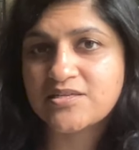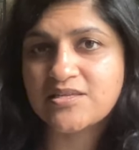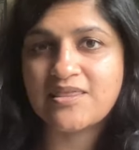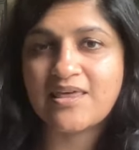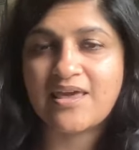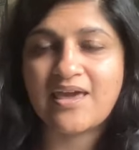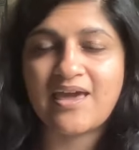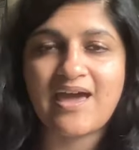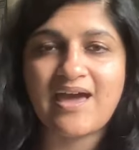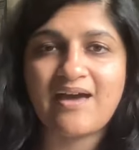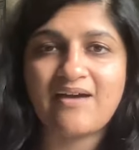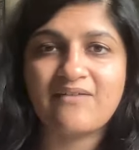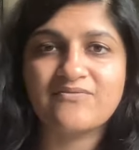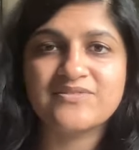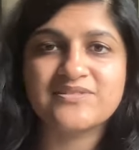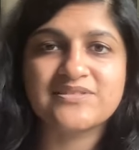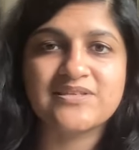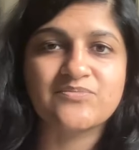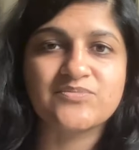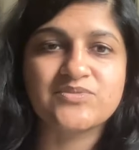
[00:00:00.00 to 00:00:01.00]
Did they have
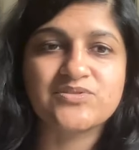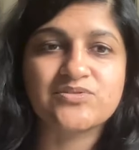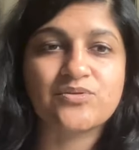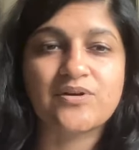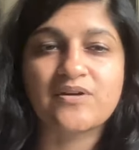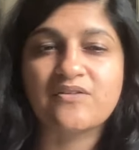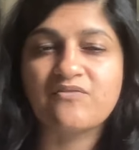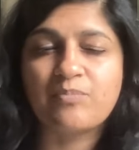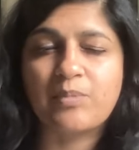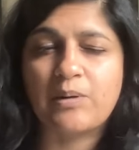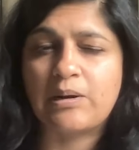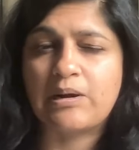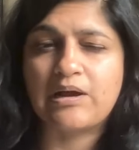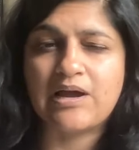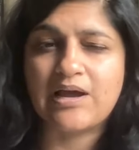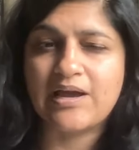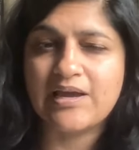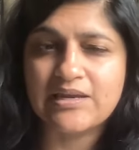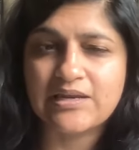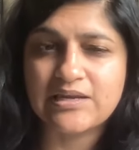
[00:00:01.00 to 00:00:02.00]
some sort of
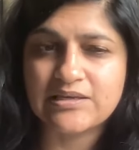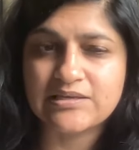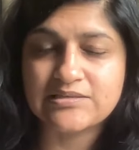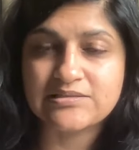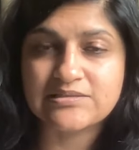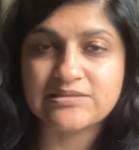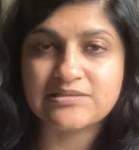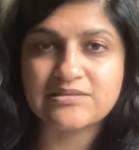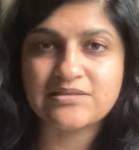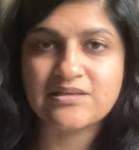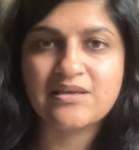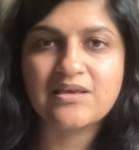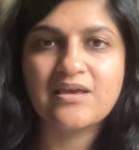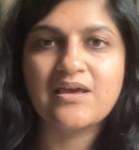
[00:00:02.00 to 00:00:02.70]
bronchitis?